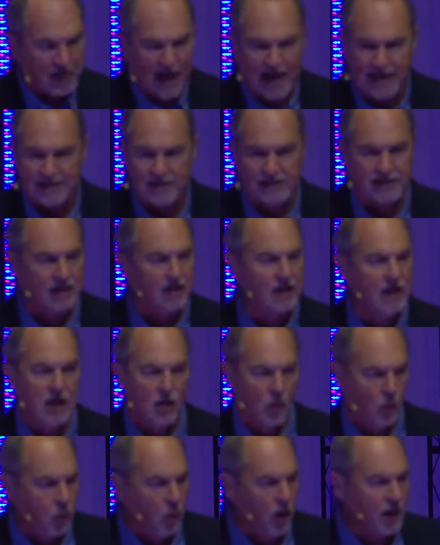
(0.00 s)
Pastor,
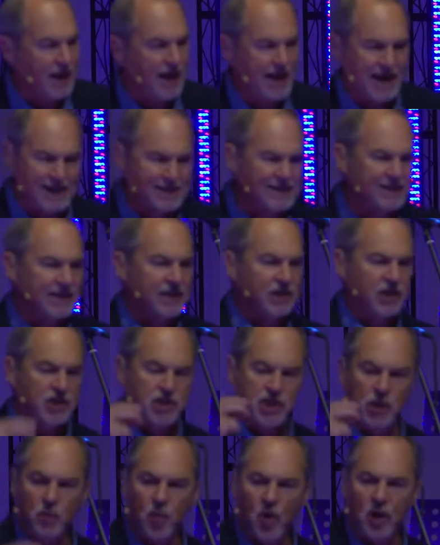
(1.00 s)
what is it that
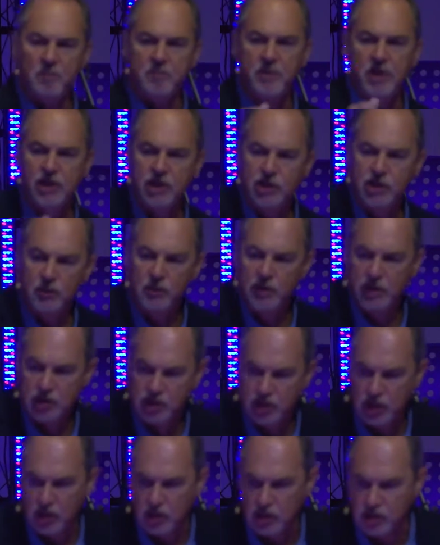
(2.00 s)
you want me to do in the
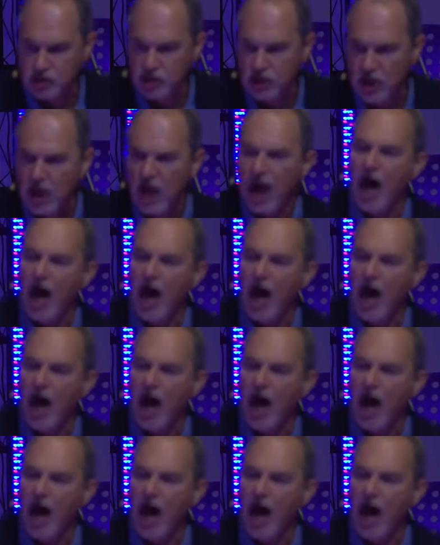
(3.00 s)
church?